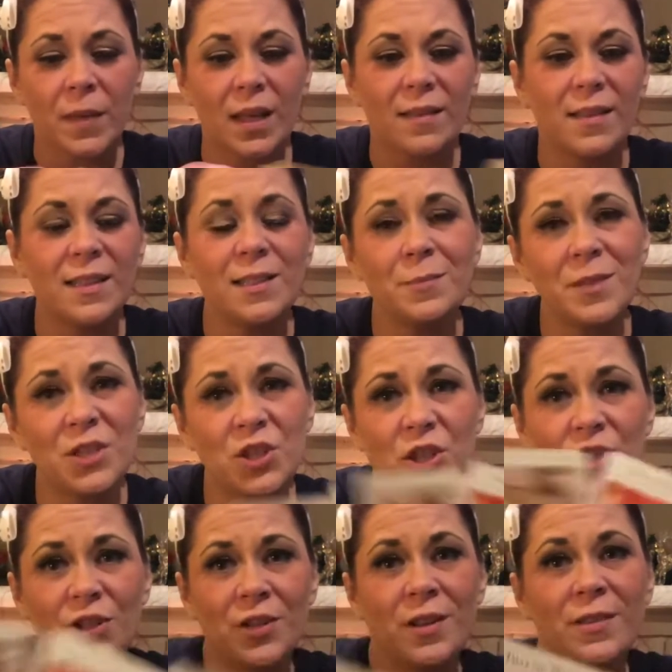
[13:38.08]
This
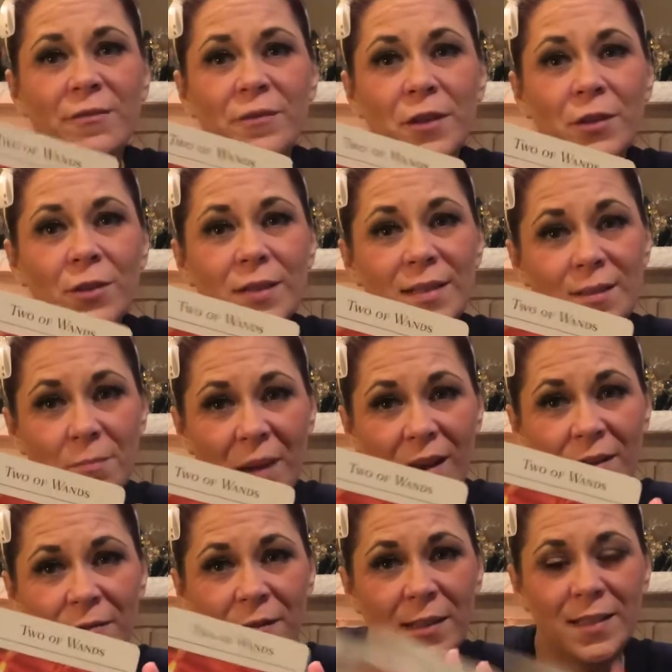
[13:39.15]
Magician, I feel, is
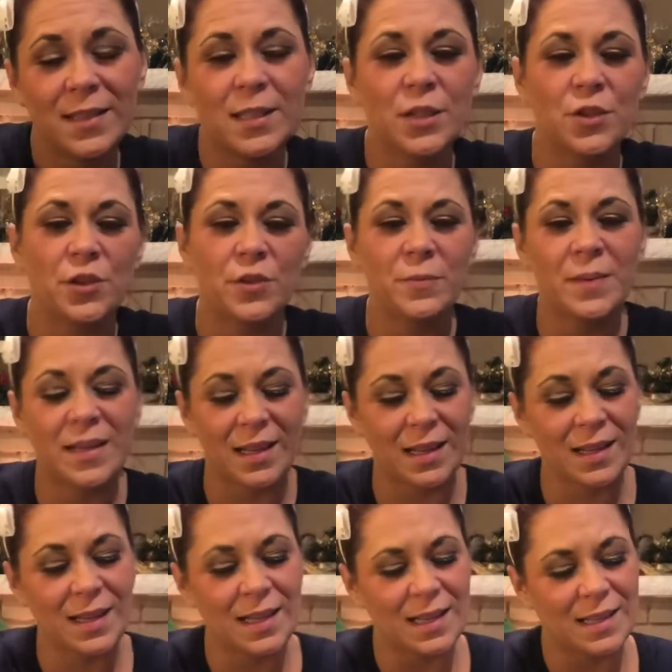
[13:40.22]
manifesting a new
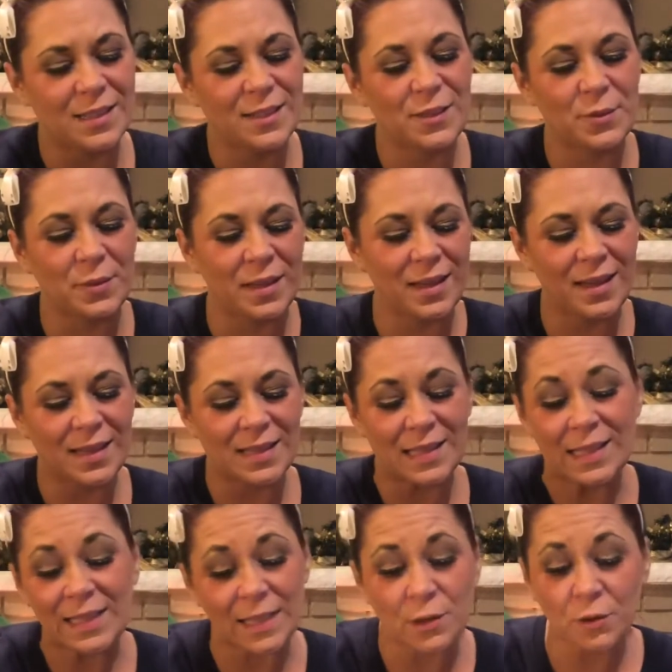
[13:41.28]
beginning, is doing it in
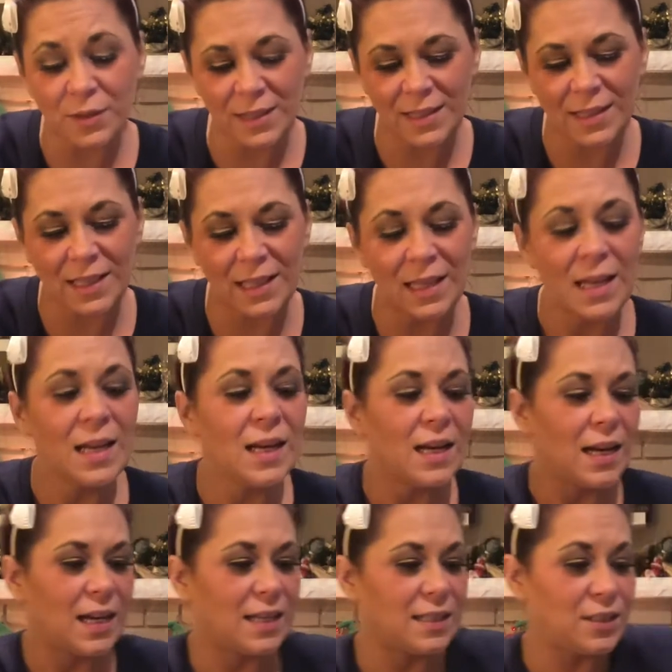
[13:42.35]
secrecy,
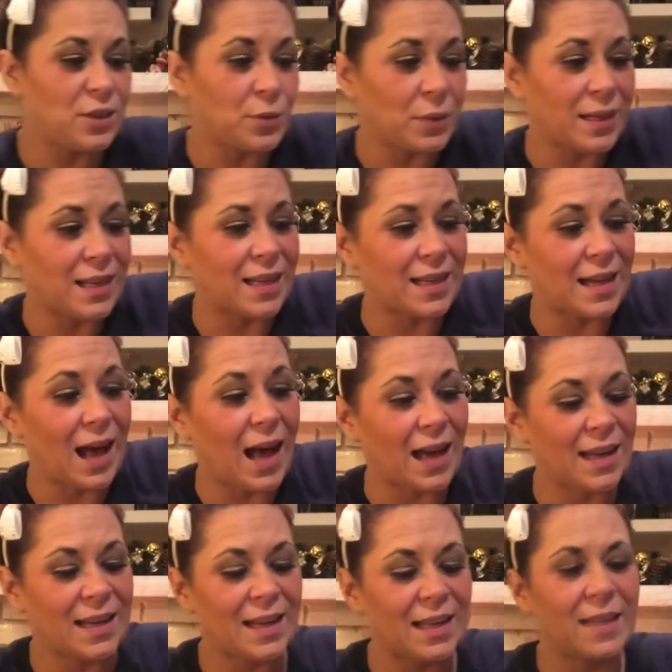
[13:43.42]
is doing it in
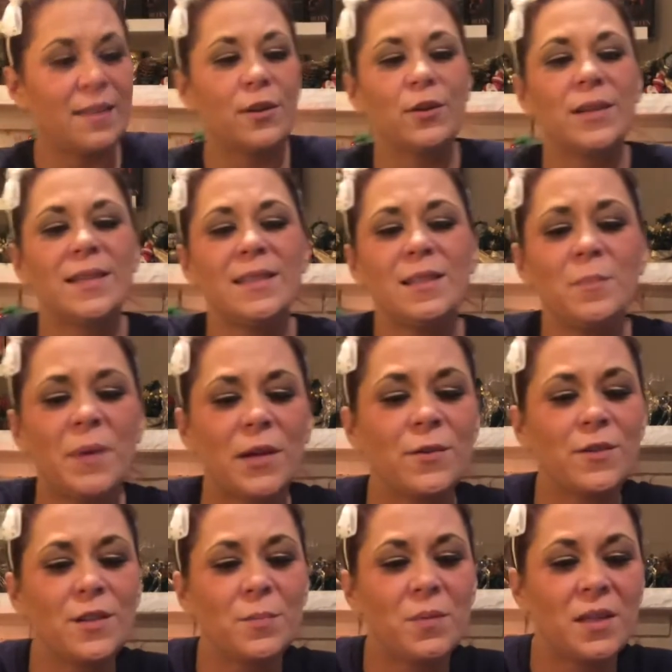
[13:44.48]
hiding. There is about
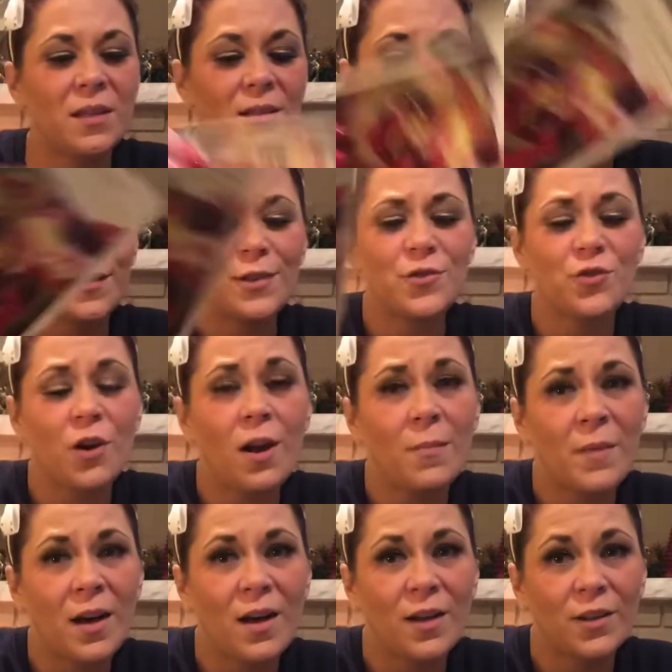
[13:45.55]
to be a lot of
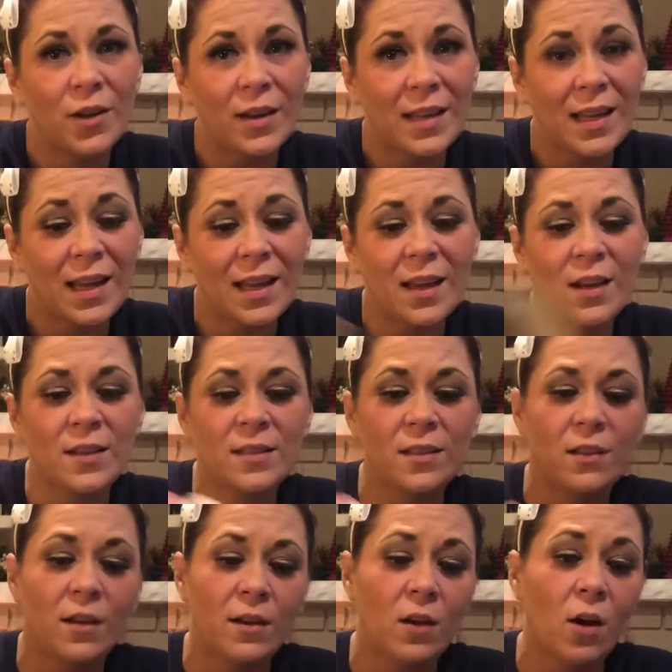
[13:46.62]
drama, a lot of chaos, a
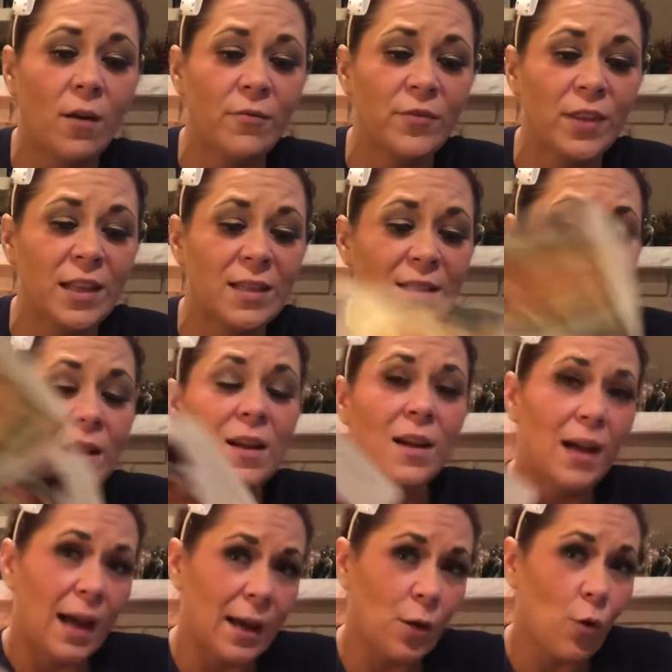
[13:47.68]
lot of conflict,
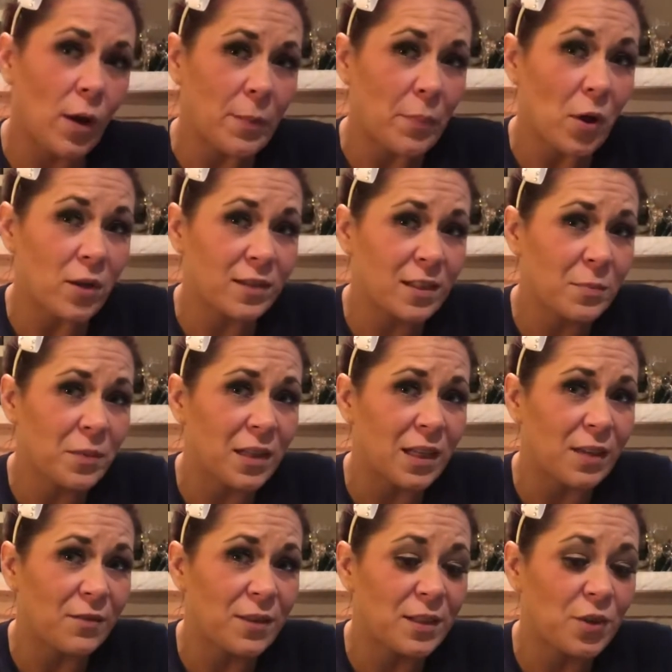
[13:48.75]
and quite possibly
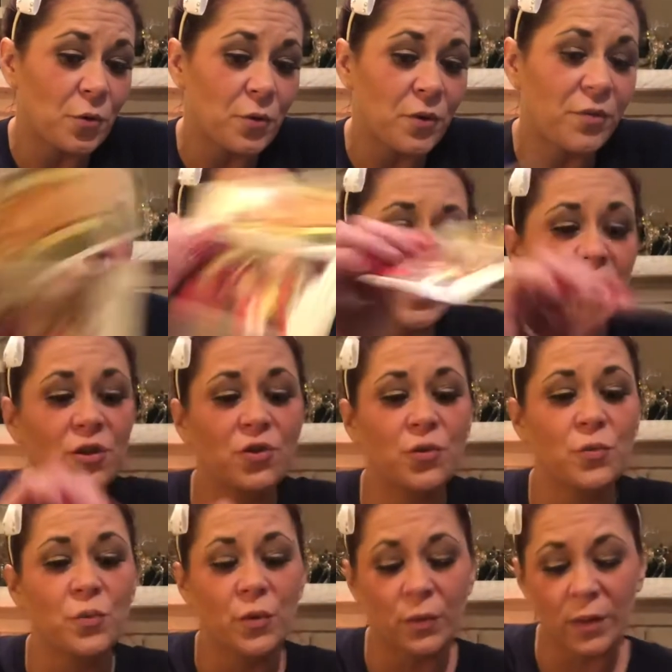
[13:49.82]
even total financial
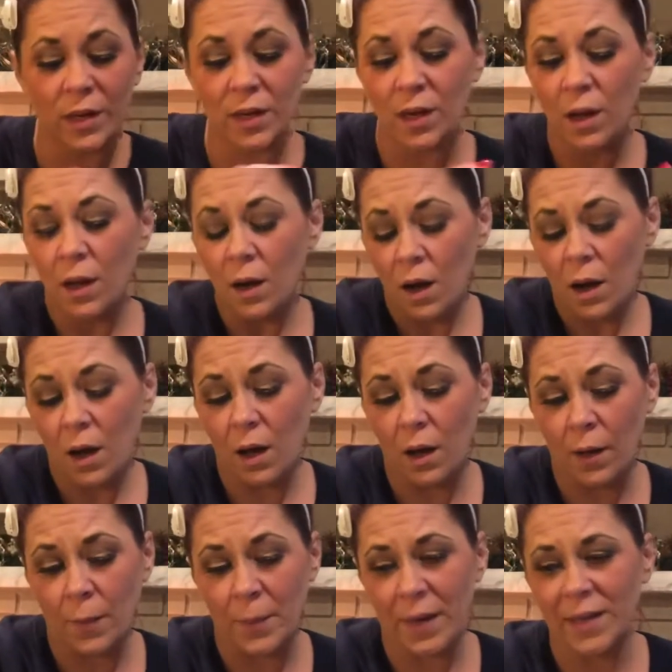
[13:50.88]
ruin
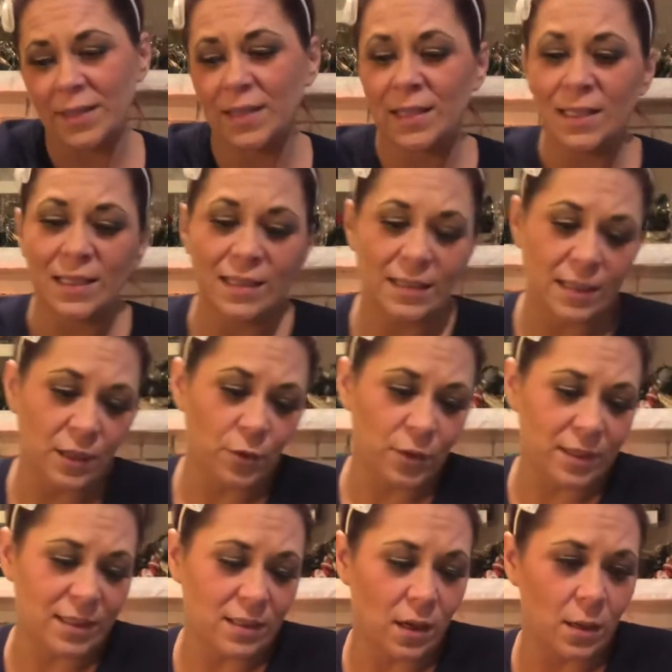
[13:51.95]
as these
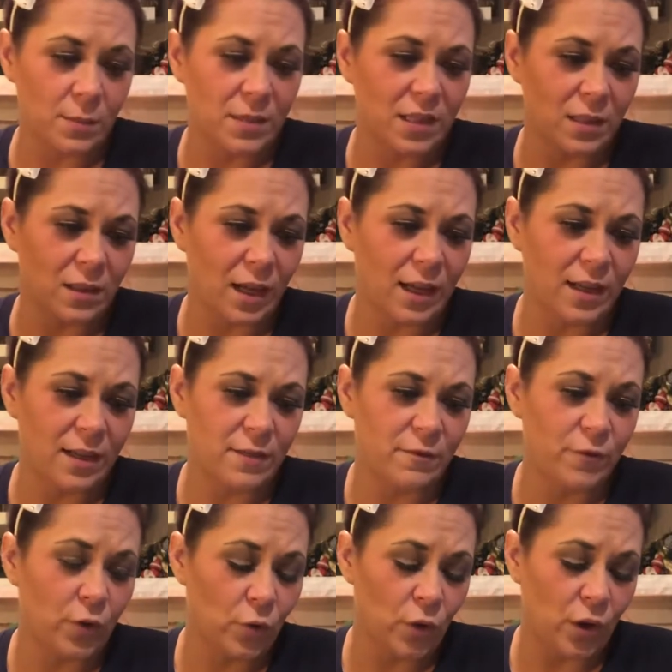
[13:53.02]
secrets come to light.
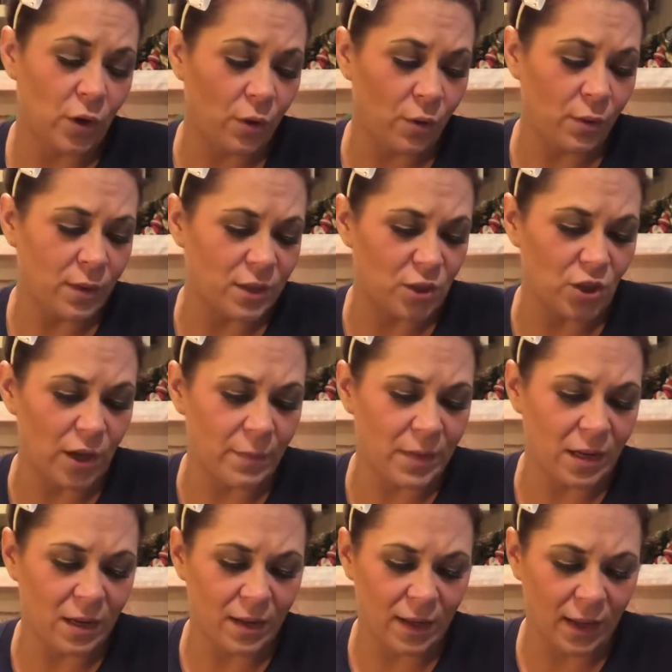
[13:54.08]
Virgo,
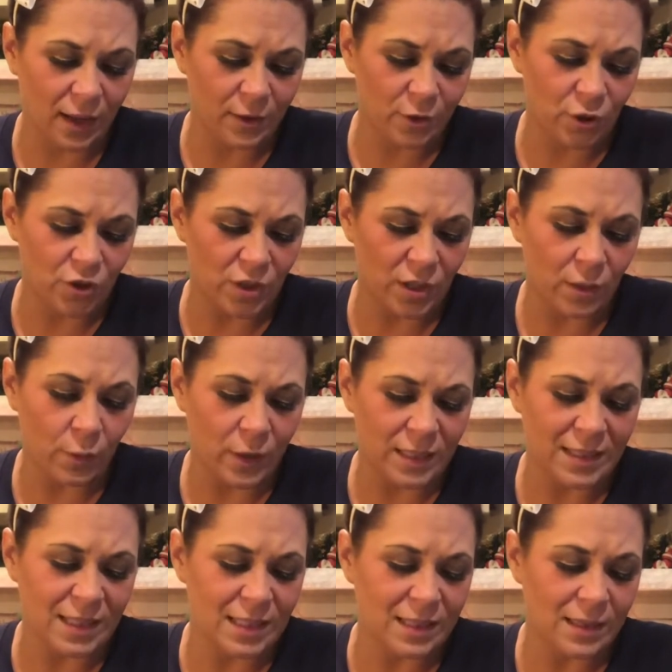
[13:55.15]
Gemini energy. What
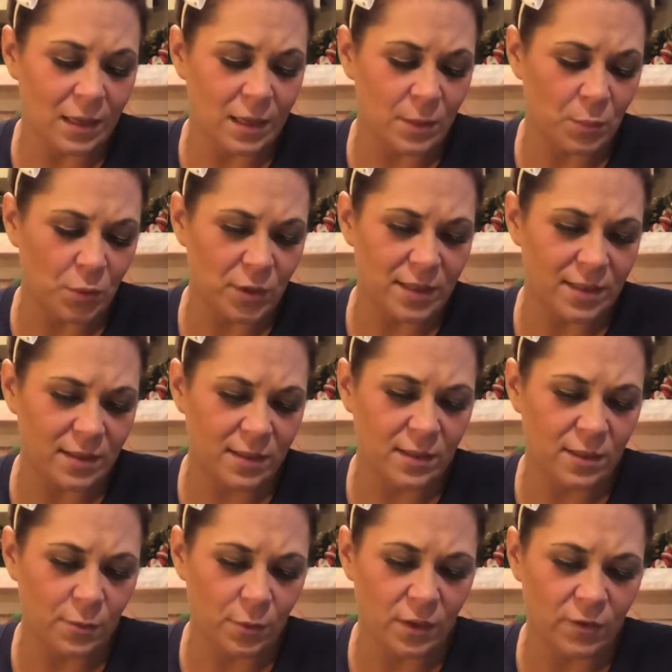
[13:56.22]
is this, High
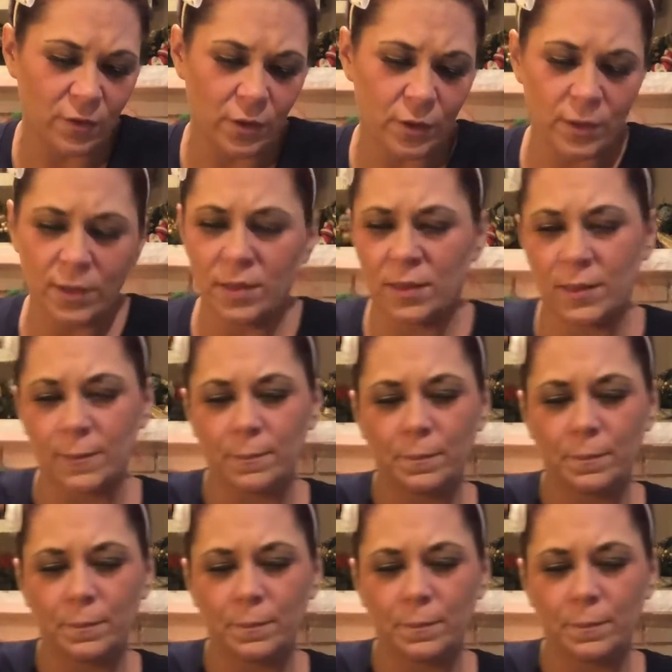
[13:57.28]
Priestess, reverse?